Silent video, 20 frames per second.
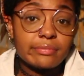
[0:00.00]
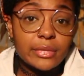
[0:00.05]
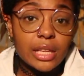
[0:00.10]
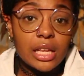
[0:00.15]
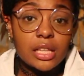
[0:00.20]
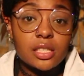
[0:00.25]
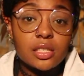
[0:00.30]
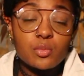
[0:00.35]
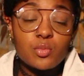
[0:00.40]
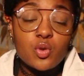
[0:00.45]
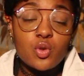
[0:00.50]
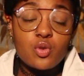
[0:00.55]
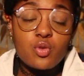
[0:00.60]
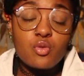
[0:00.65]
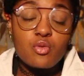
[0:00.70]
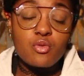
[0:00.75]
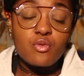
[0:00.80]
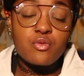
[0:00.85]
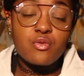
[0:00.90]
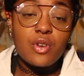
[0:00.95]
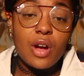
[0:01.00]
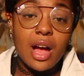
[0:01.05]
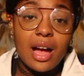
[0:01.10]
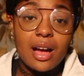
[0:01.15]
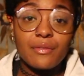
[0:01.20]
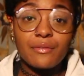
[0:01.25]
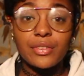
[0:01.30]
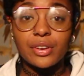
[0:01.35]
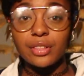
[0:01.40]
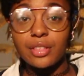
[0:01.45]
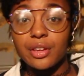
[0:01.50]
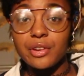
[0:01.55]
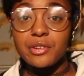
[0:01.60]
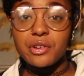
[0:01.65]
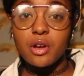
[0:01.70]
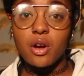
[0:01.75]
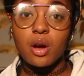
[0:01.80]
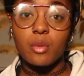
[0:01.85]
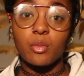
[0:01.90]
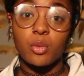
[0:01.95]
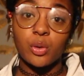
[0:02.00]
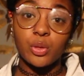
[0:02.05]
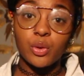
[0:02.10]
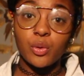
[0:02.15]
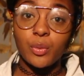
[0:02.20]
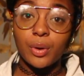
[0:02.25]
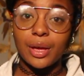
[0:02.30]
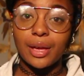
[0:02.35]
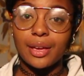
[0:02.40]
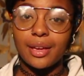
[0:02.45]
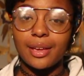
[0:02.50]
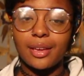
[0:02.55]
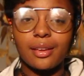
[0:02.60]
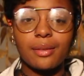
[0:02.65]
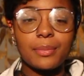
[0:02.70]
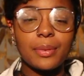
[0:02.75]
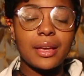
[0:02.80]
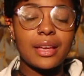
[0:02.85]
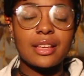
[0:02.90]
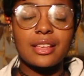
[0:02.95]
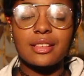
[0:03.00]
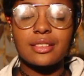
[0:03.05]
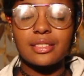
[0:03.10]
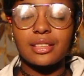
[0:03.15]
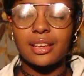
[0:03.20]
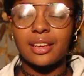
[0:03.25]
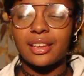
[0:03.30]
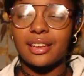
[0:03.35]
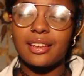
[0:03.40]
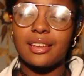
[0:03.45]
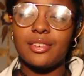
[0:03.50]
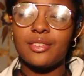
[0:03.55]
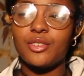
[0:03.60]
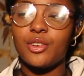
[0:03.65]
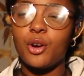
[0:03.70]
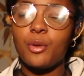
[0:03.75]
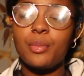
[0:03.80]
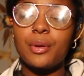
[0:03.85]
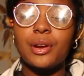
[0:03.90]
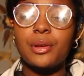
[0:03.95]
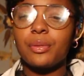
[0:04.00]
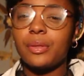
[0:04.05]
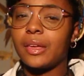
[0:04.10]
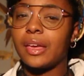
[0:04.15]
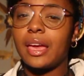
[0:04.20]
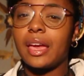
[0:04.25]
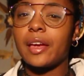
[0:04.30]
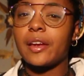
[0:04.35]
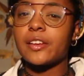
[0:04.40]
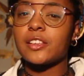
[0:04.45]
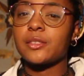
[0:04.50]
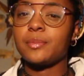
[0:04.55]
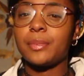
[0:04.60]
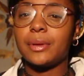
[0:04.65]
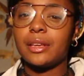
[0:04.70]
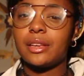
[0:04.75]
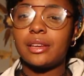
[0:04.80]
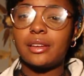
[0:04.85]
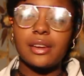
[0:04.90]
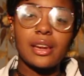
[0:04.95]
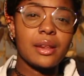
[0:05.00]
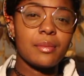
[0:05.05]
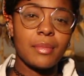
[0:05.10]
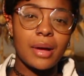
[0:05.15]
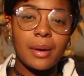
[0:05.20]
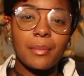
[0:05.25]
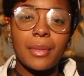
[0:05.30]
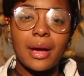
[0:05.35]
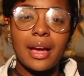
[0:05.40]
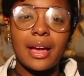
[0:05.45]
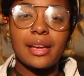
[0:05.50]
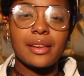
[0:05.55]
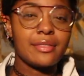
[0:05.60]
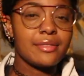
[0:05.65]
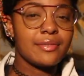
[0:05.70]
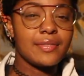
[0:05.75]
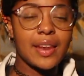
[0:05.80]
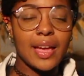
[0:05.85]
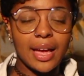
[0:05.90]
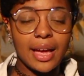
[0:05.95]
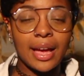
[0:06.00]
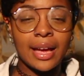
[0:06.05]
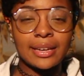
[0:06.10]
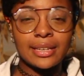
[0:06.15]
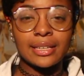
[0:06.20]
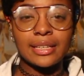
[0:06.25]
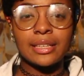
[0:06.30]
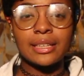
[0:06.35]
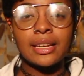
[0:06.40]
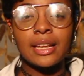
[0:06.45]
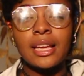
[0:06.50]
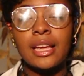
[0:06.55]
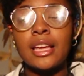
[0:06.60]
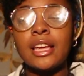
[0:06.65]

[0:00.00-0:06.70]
it's a move. I'm gonna let her know I'm on the way because, again, nobody really cares, but in my mind, I did.